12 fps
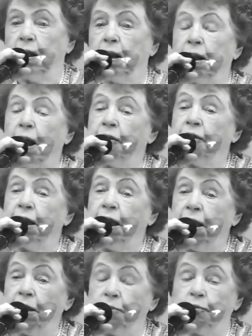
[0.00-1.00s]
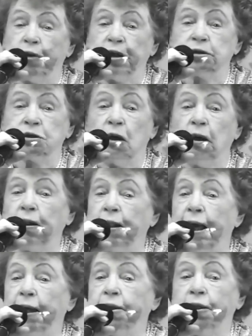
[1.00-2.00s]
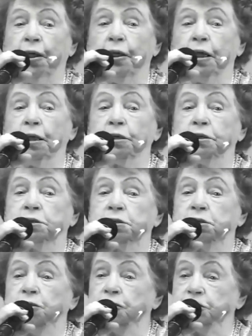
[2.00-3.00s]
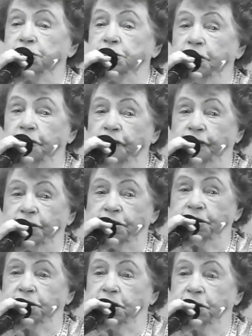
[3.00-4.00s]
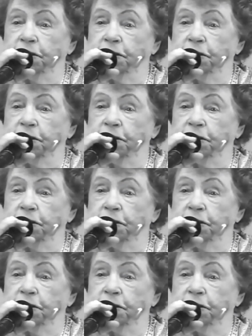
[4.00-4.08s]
Now the heat brings all that to the surface.